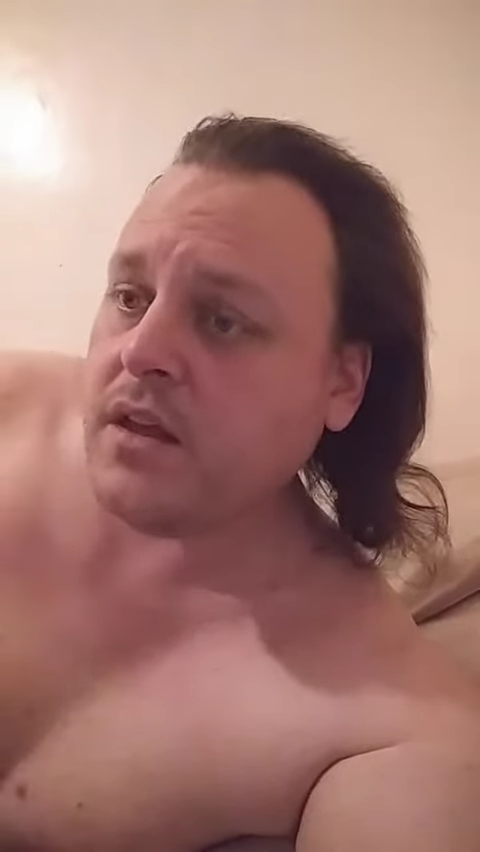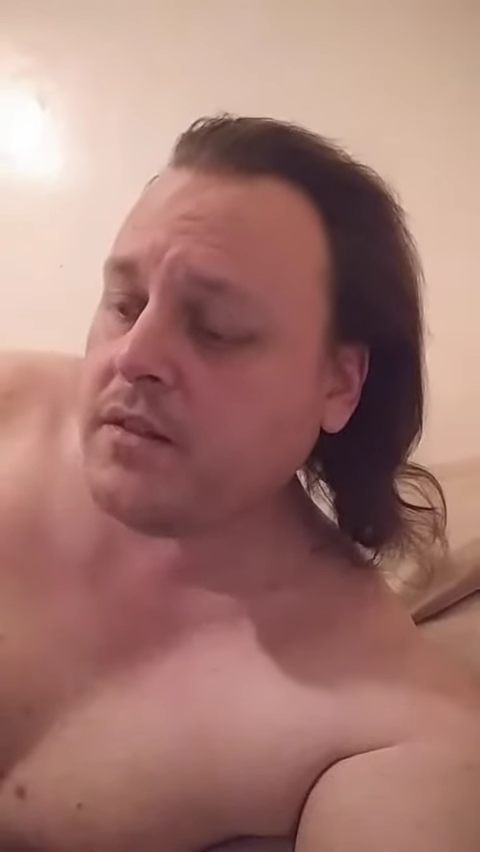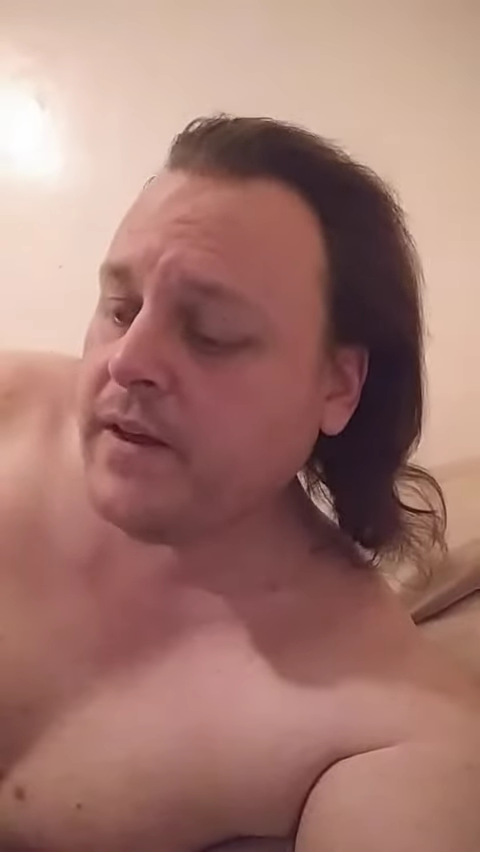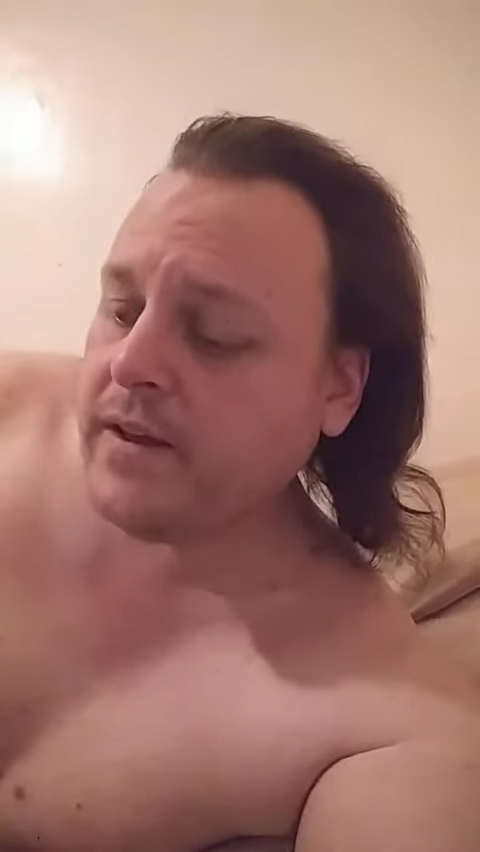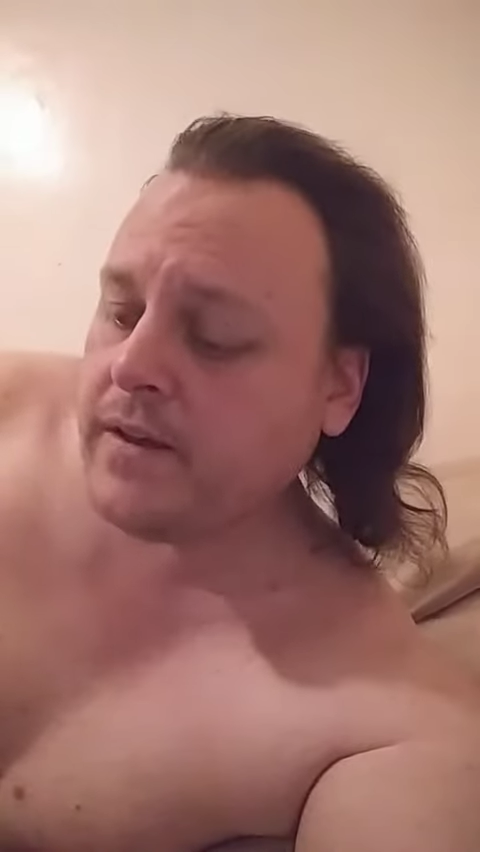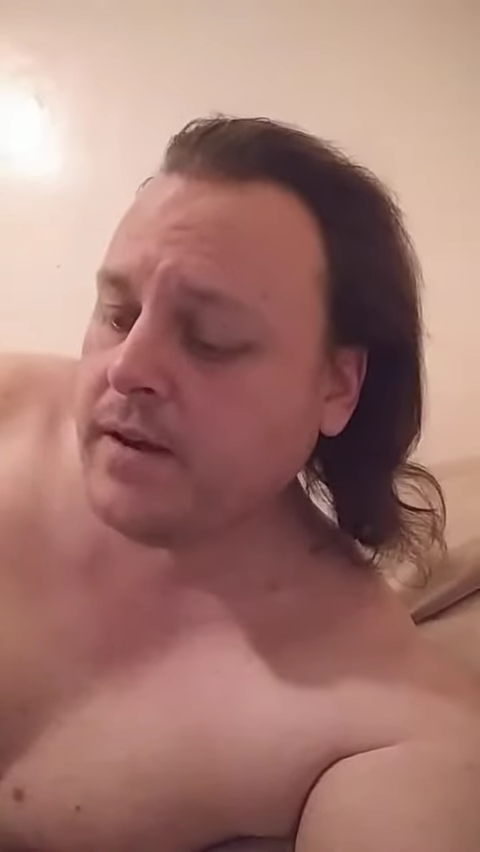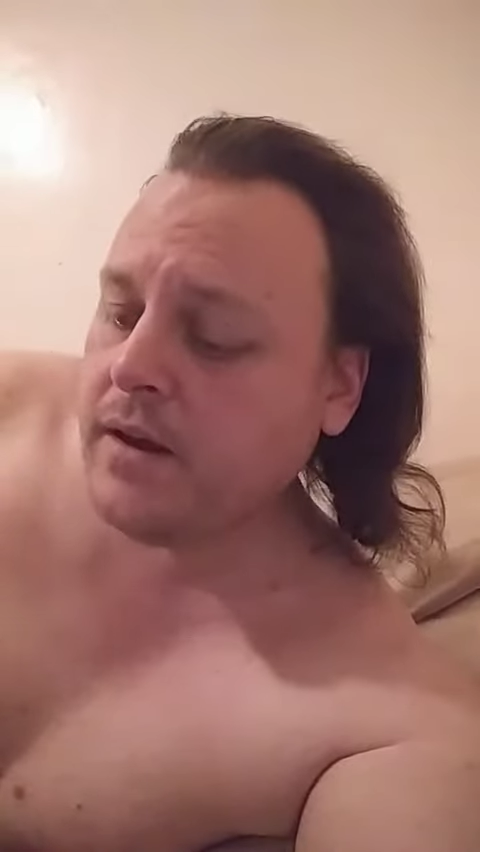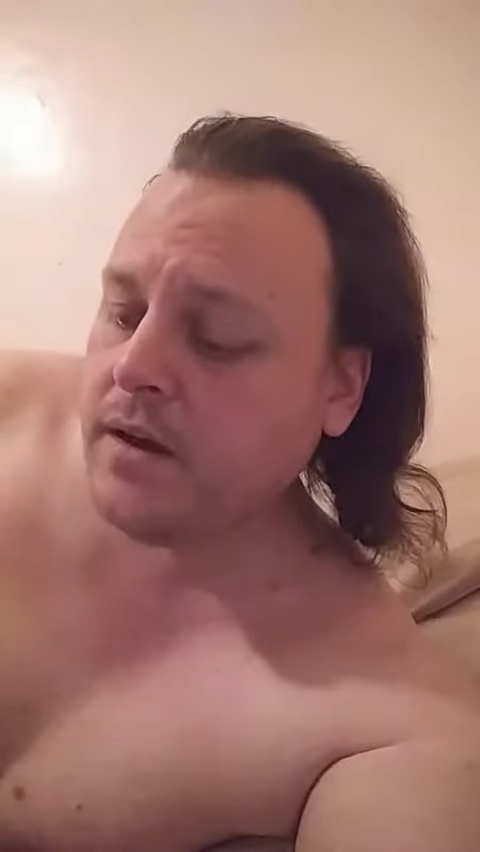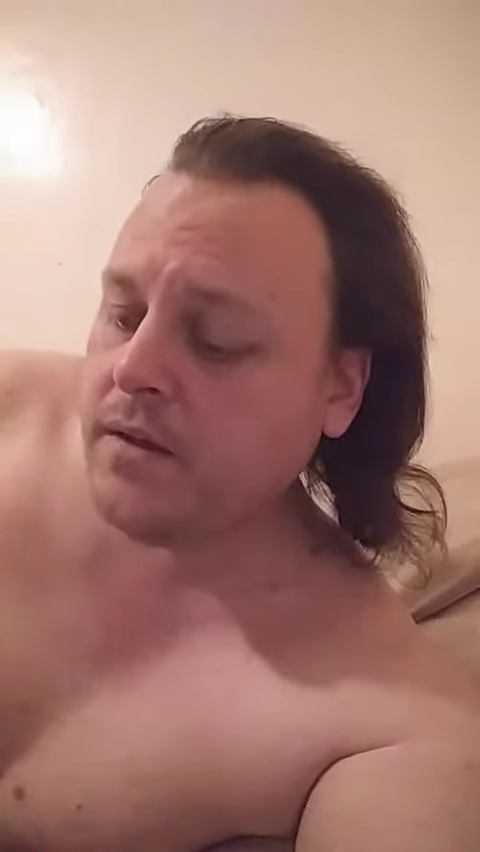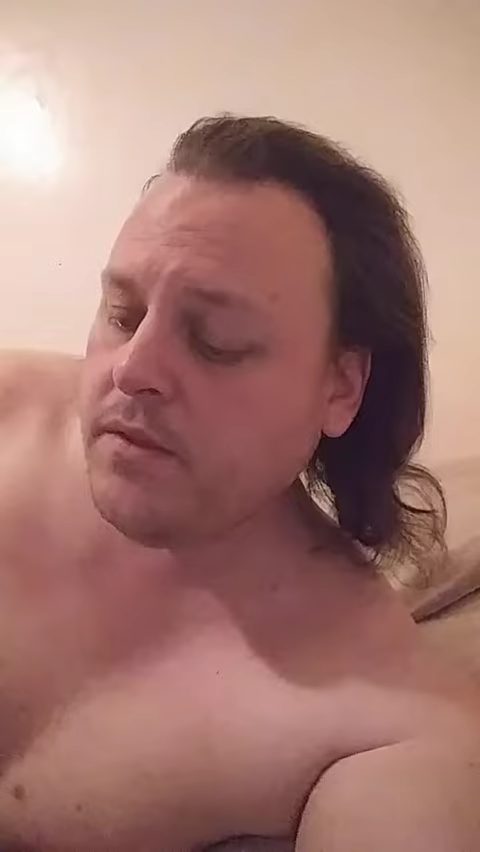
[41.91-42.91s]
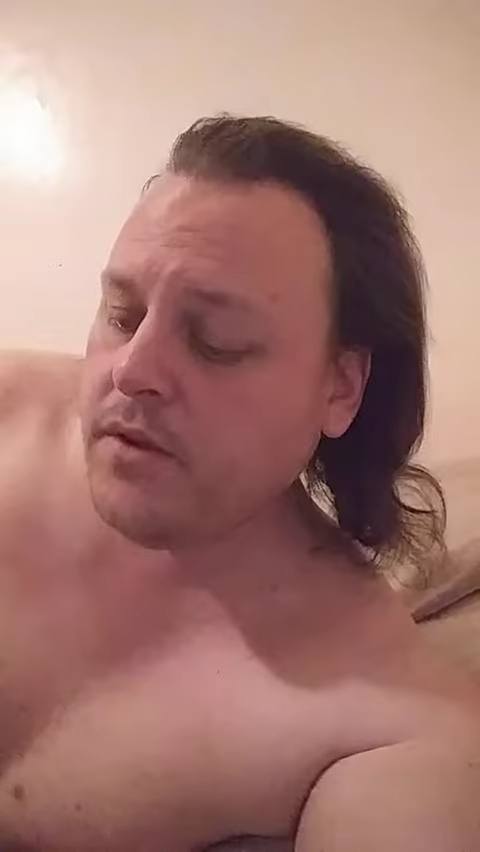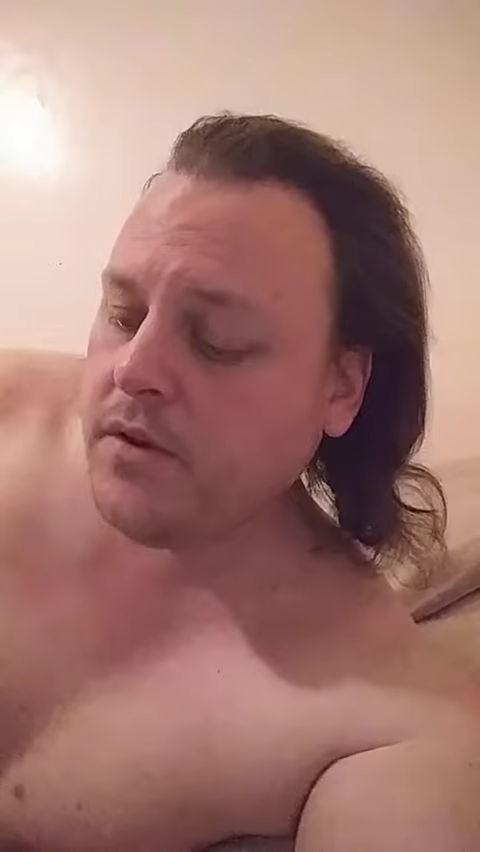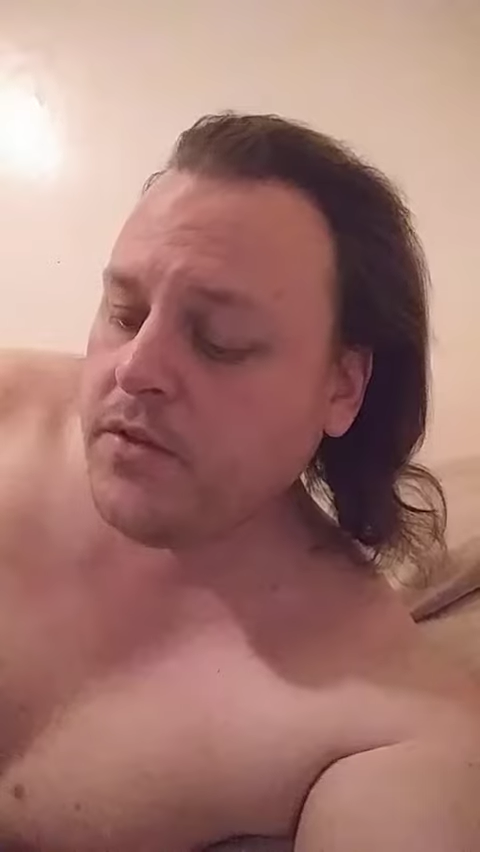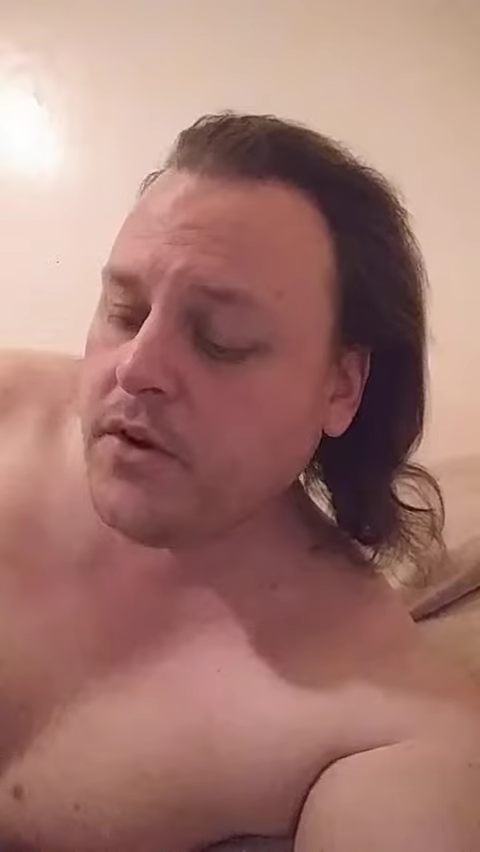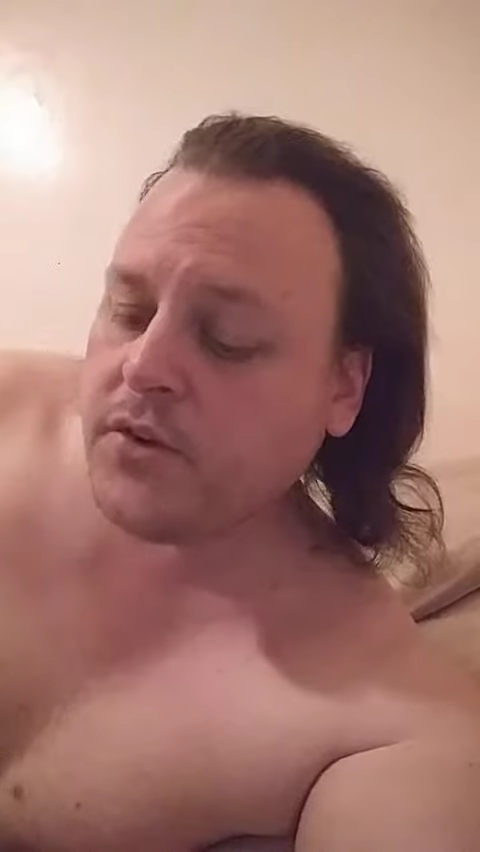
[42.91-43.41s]
Like, uh, there,
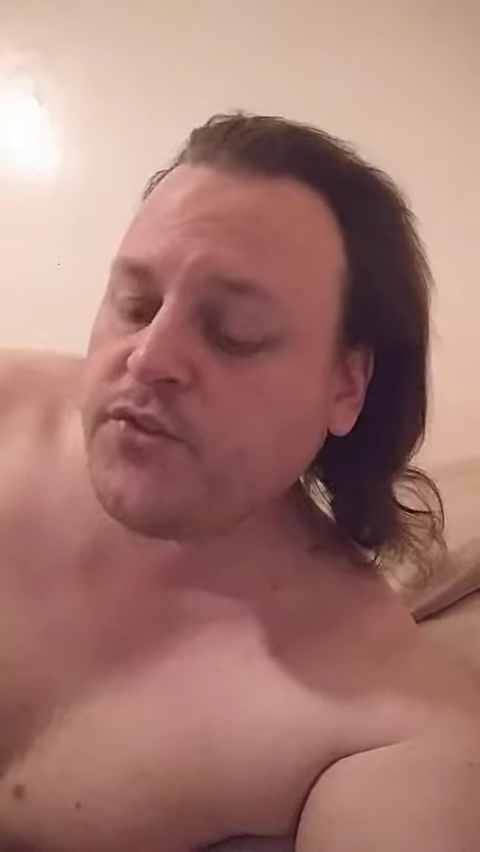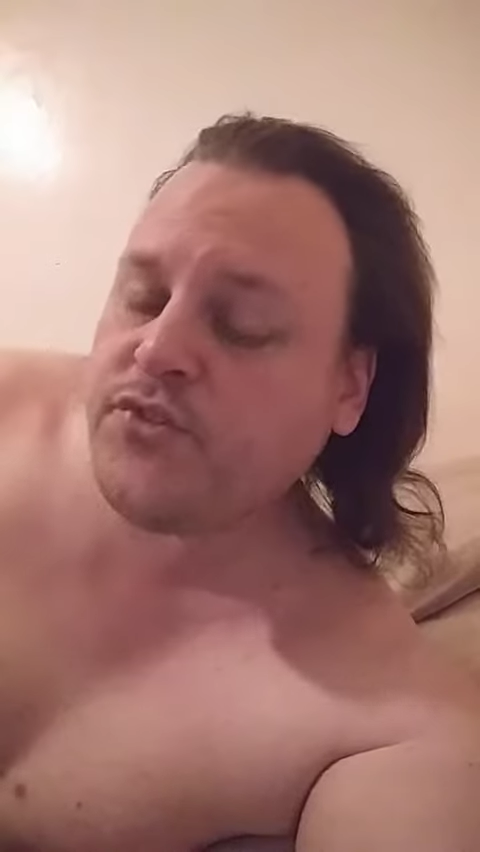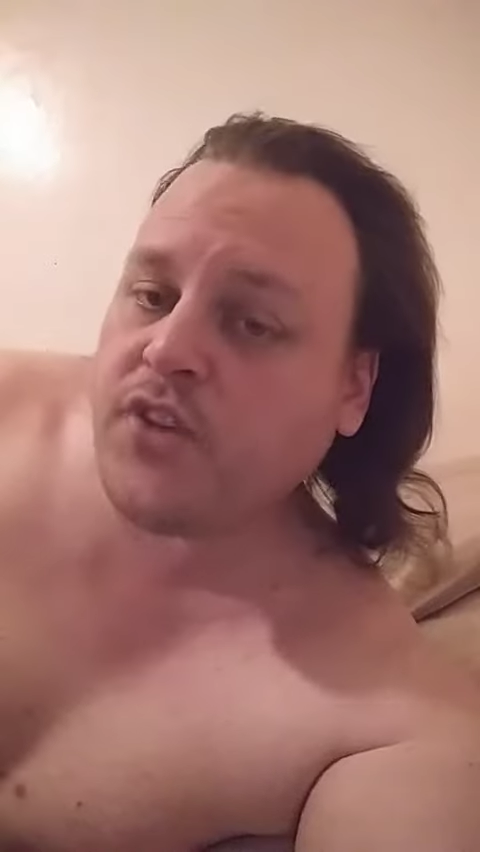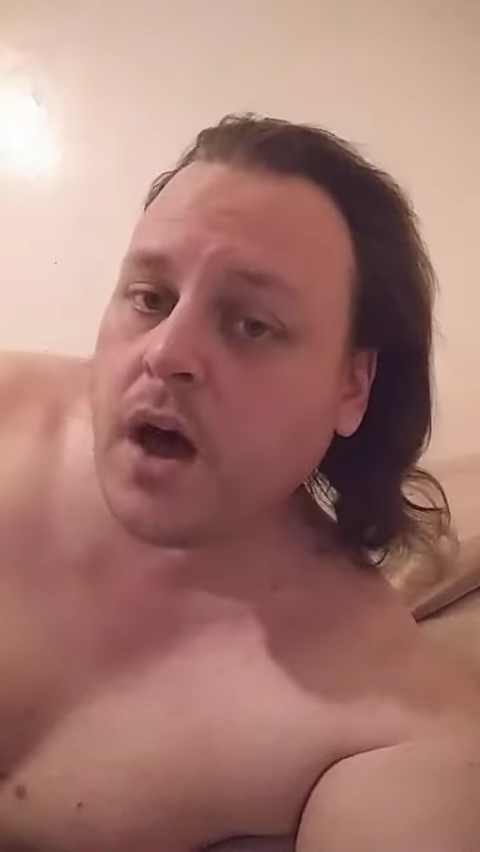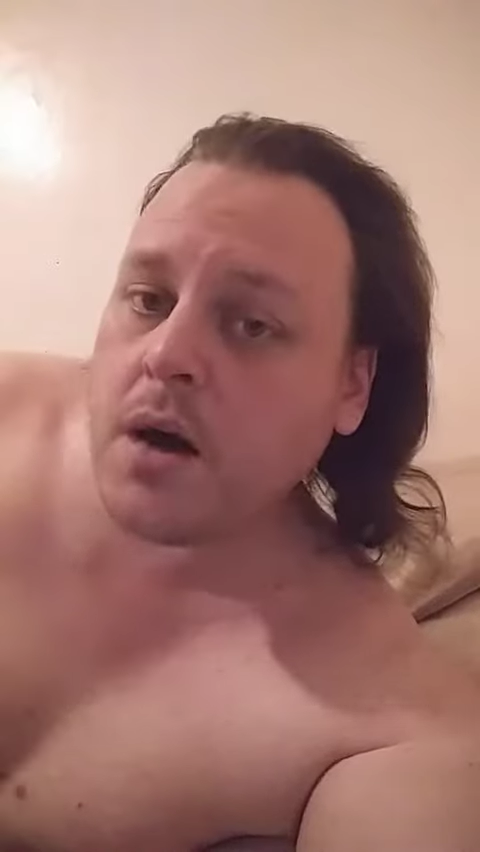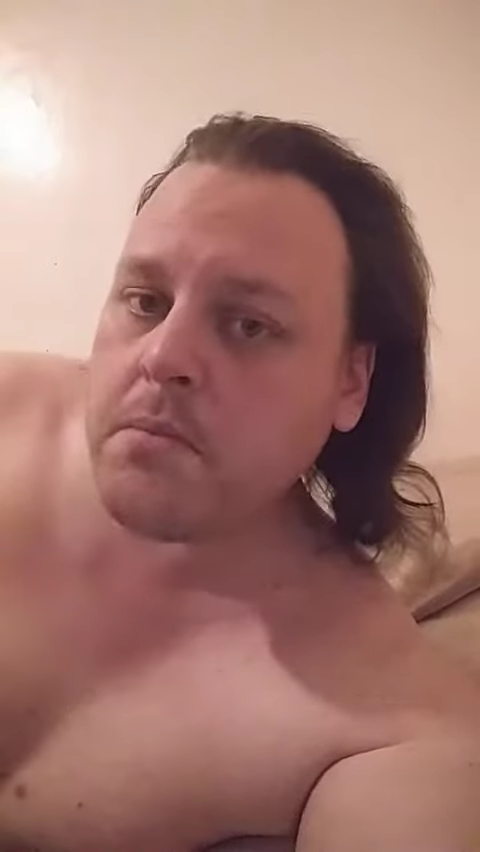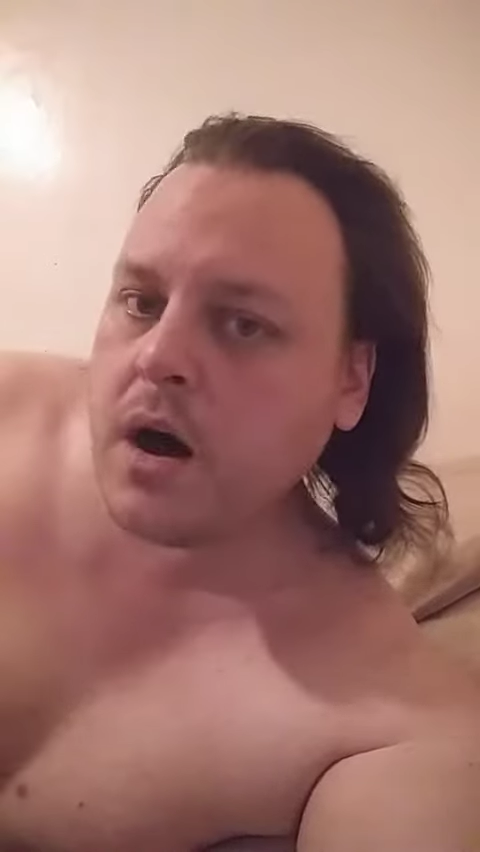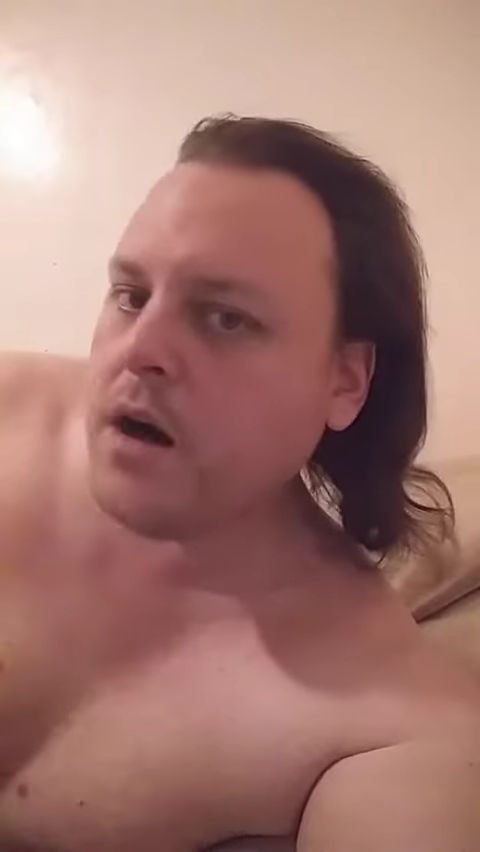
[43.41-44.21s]
there are some